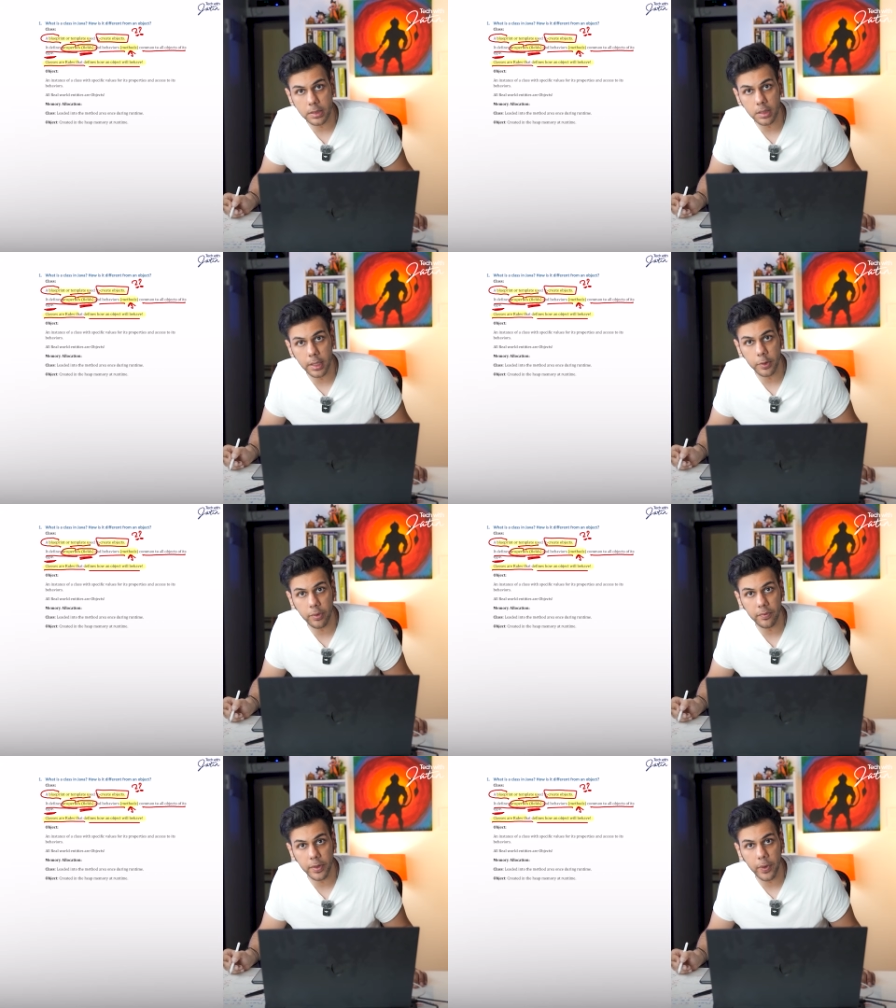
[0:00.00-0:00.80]
is clear
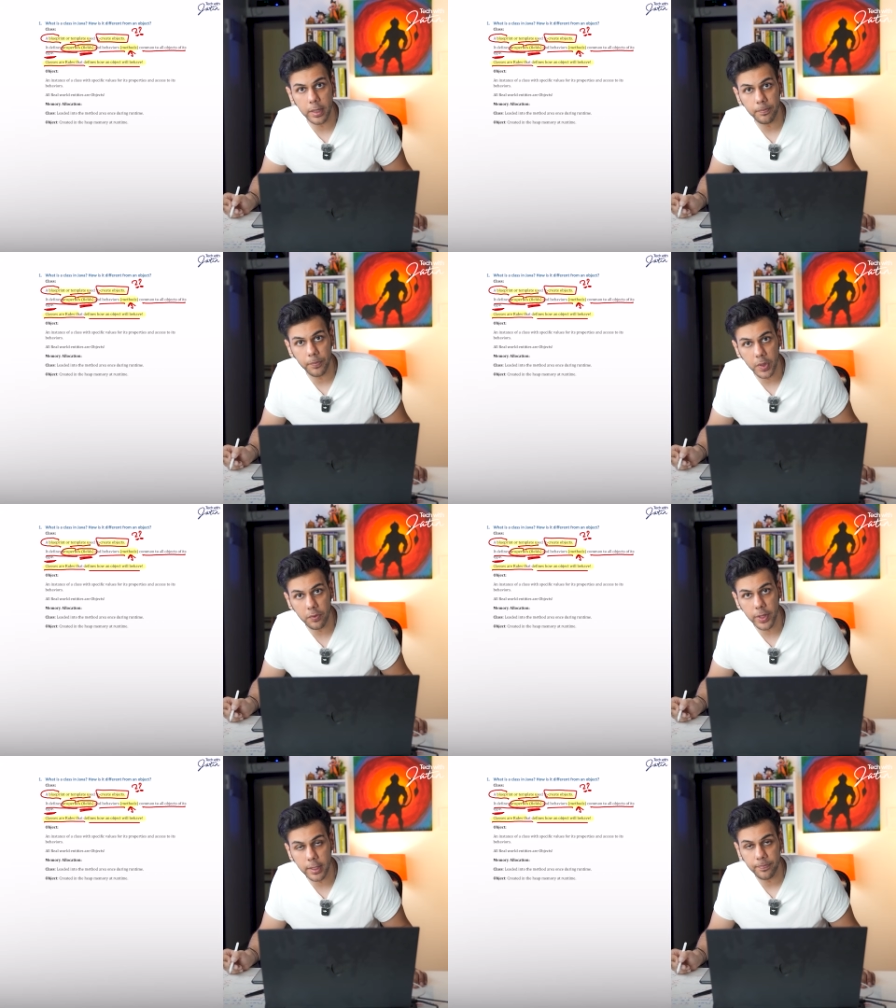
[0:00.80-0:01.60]
to everyone.
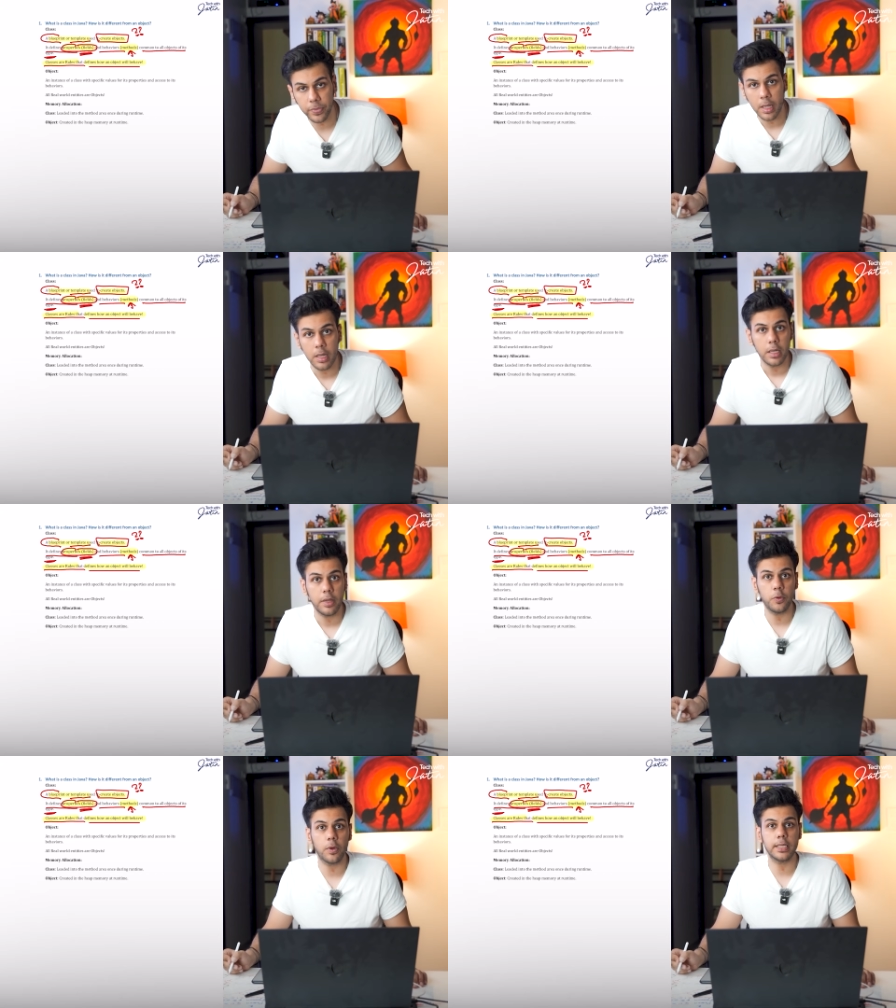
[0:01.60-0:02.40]
Perfect.
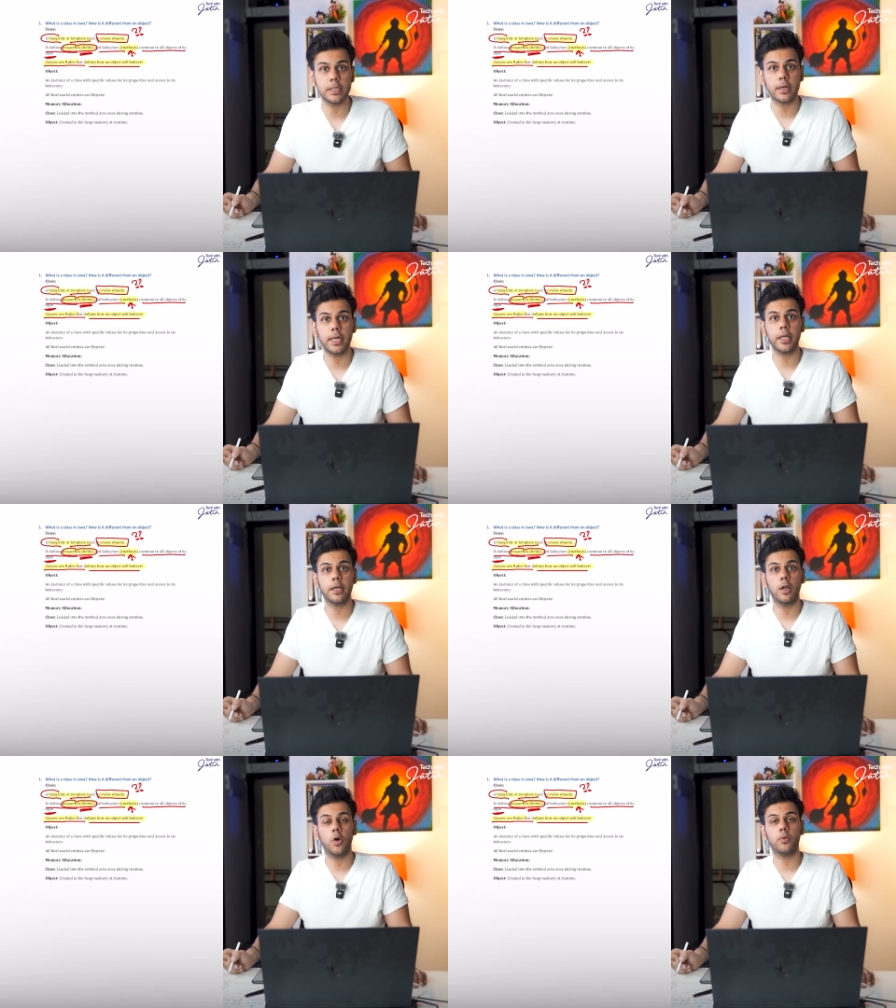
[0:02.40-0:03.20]
If you guys are
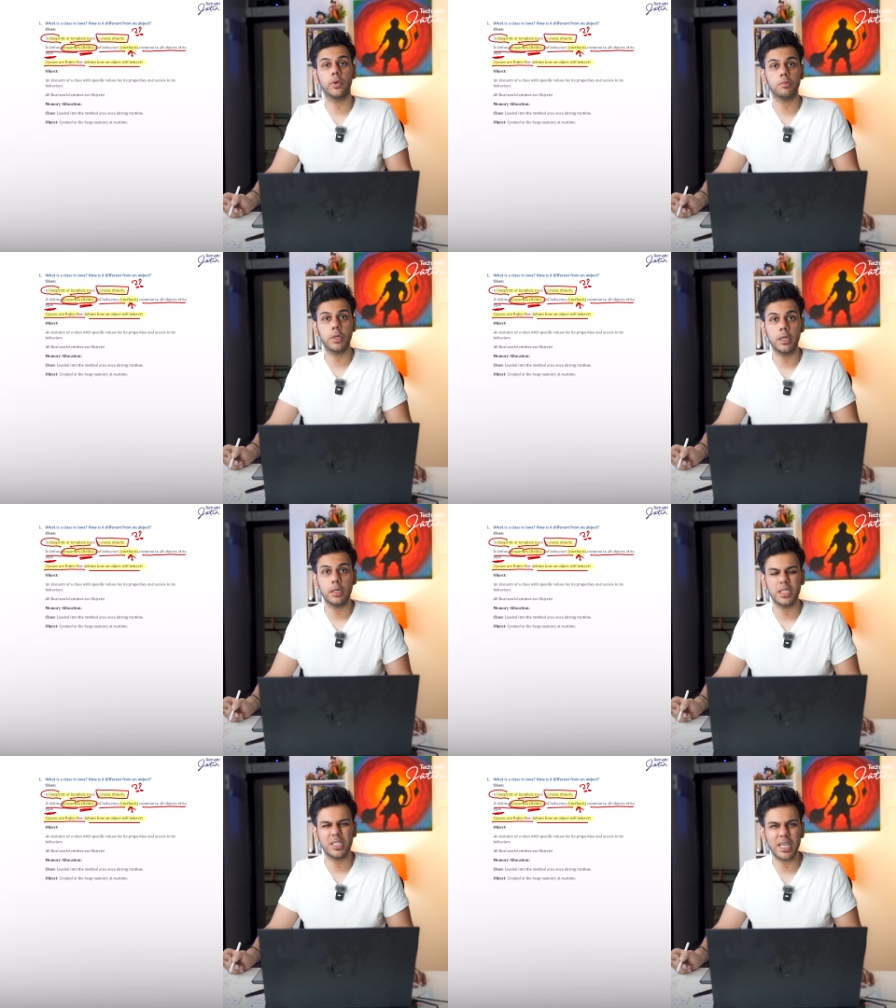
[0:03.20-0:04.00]
writing along with me,